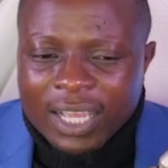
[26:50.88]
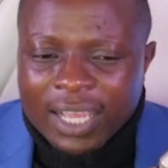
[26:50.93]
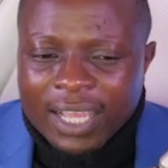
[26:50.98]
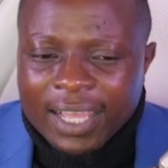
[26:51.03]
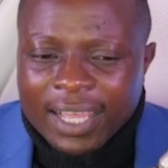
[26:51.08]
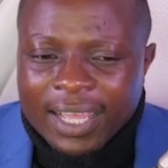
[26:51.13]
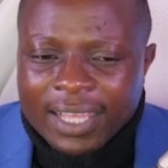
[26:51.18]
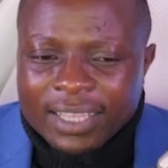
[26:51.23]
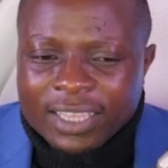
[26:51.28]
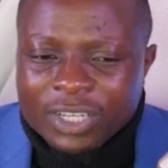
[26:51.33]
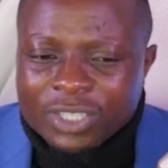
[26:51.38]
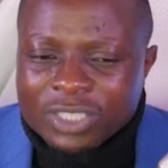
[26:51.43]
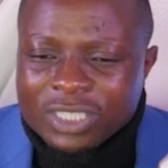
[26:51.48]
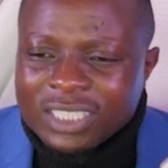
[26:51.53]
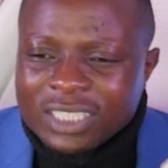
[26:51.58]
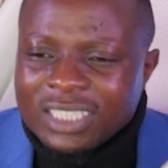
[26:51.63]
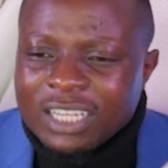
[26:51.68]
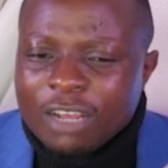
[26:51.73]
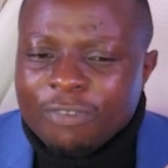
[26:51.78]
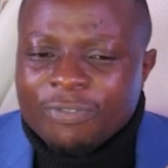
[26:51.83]
uh, there's
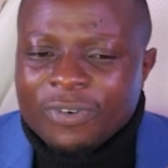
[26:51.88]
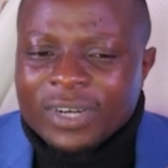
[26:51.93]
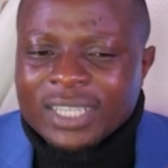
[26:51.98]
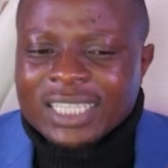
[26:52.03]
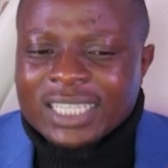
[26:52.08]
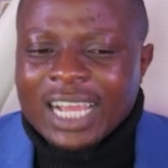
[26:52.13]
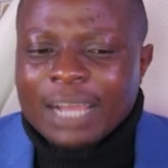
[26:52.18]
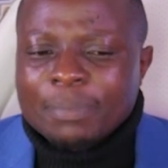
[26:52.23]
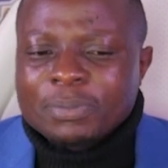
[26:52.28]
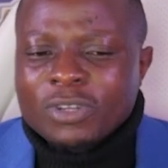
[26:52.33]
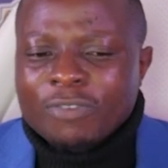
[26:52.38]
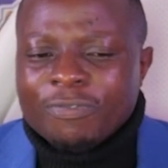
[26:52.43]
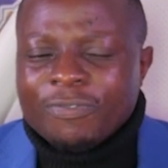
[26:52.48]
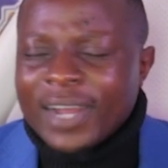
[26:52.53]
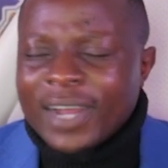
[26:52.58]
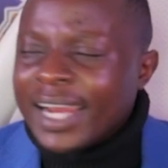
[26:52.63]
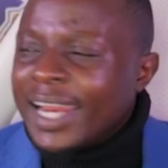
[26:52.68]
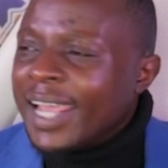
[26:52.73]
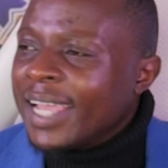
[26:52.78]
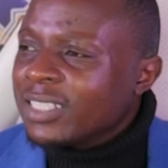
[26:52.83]
different types of
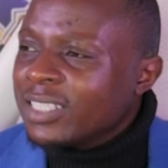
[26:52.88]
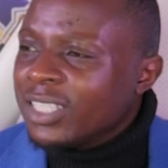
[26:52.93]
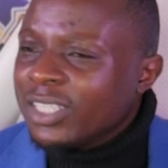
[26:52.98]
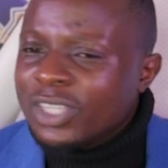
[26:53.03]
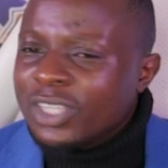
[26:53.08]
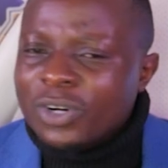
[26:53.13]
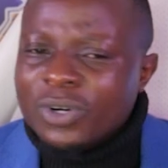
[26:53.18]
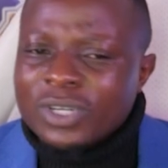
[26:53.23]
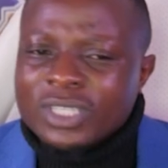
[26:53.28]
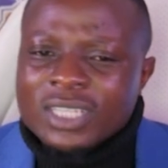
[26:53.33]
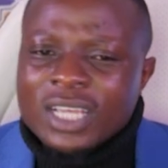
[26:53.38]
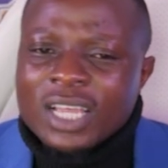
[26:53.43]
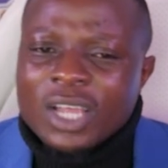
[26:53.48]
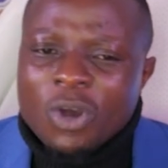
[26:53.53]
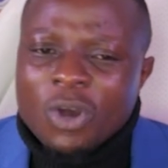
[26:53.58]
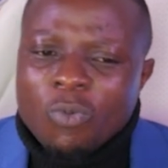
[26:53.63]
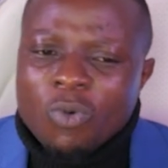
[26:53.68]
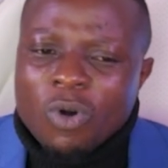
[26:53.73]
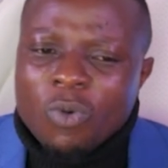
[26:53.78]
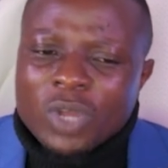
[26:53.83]
financing. There is
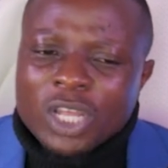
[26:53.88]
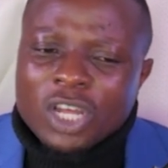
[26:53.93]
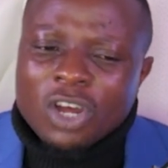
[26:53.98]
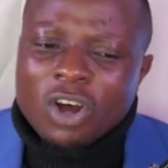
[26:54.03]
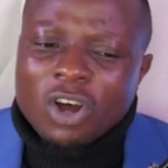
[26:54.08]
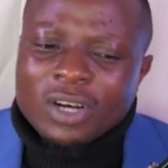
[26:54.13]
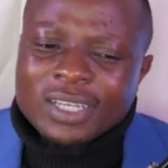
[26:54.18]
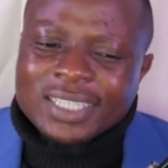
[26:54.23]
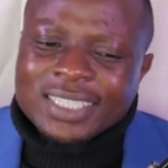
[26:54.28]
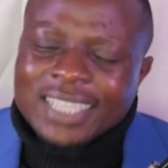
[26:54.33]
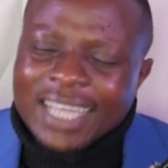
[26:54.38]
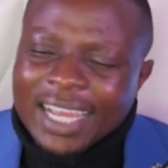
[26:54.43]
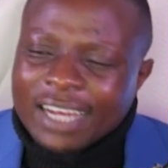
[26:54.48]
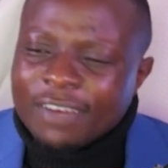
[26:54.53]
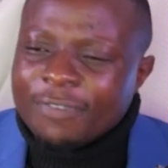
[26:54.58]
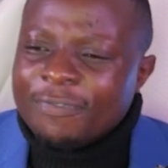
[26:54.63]
what we call debt